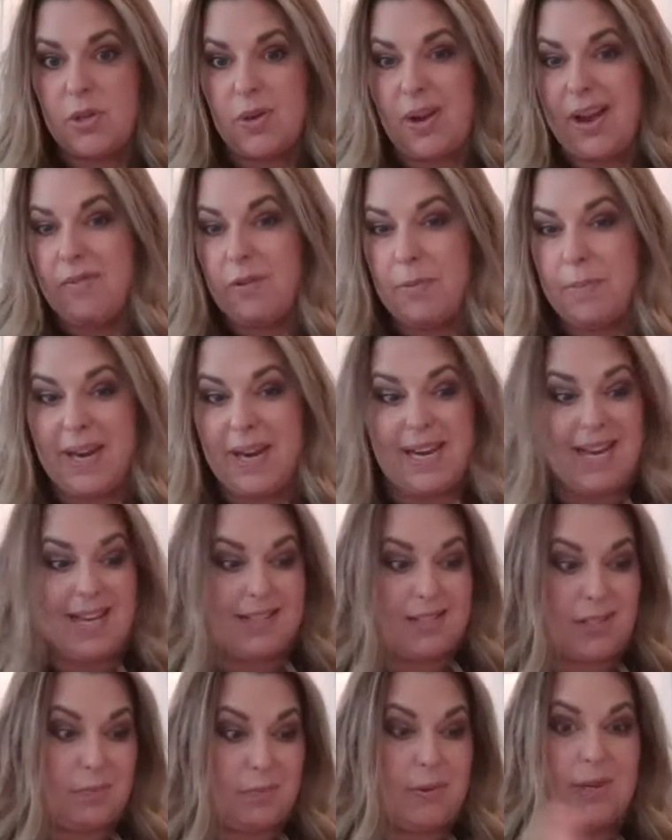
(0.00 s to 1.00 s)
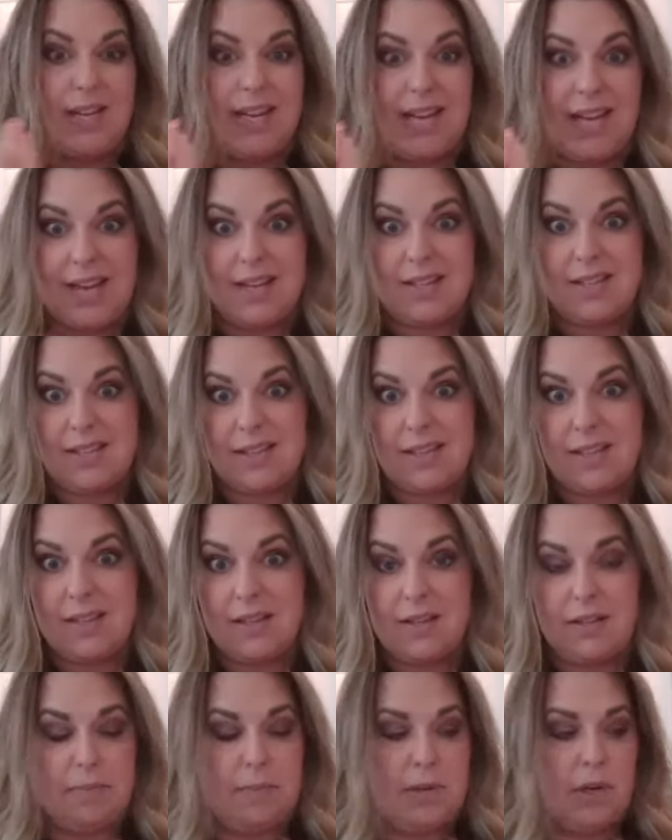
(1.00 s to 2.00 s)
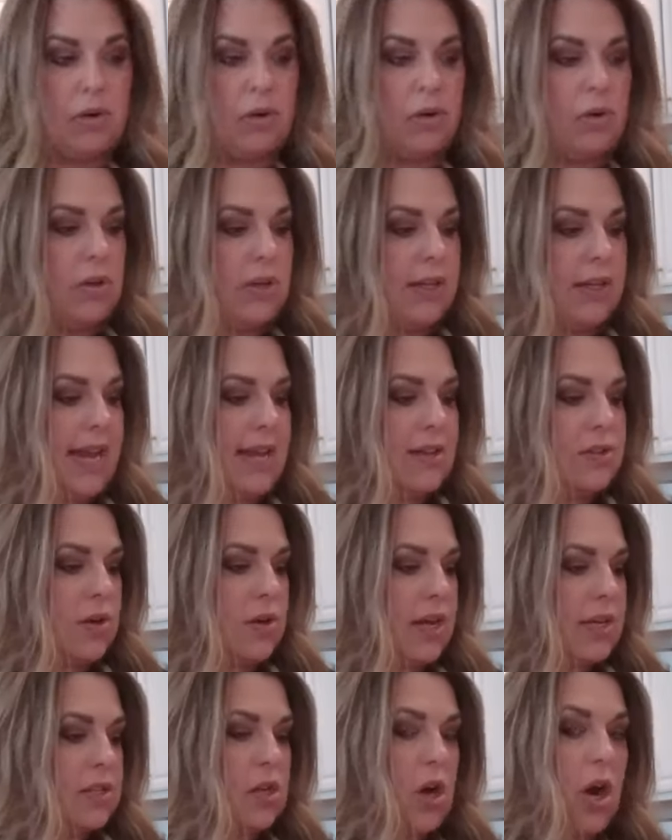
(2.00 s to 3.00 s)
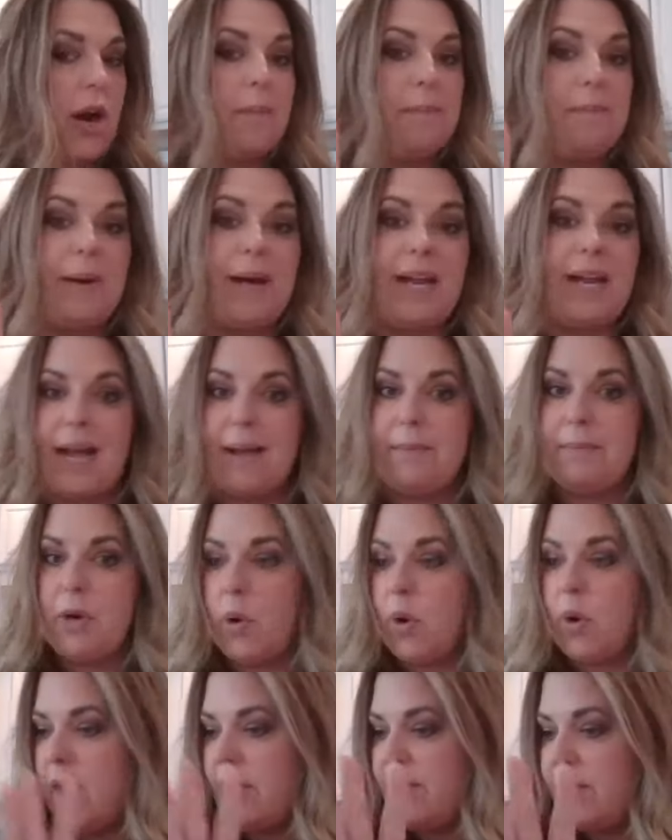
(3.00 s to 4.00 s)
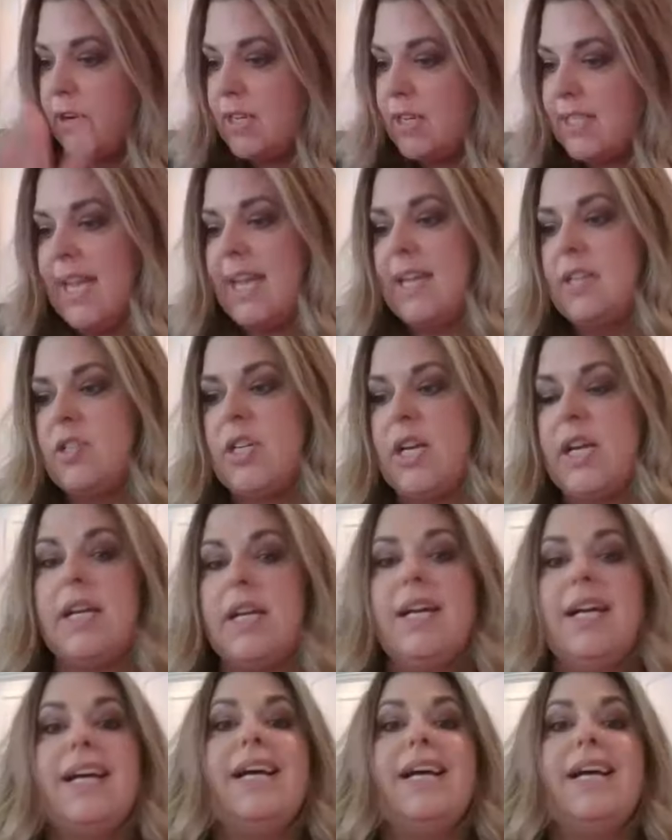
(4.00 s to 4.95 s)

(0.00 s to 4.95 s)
So everybody has to put yes, that the mineral and gas rights are, but I'm going off on a tangent.